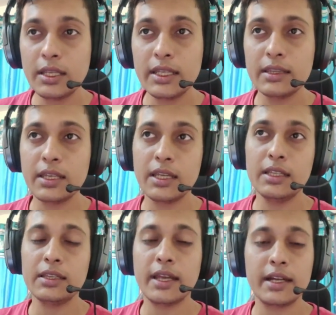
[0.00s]
they
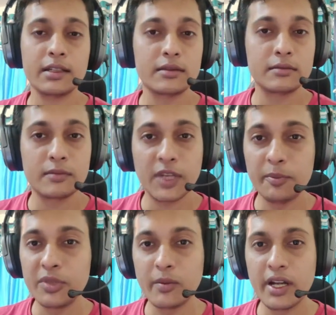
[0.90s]
think that
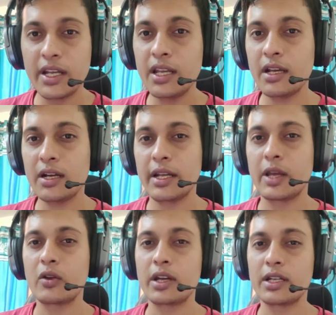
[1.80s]
implementing a
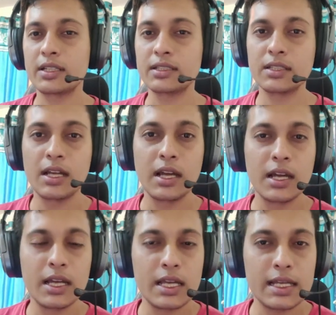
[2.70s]
decorators
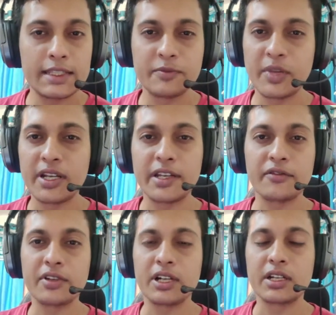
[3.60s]
is a bit
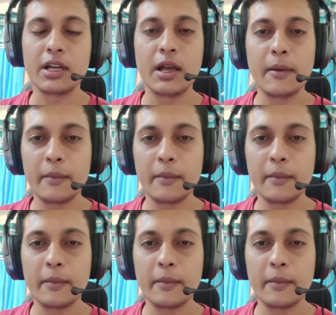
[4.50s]
difficult.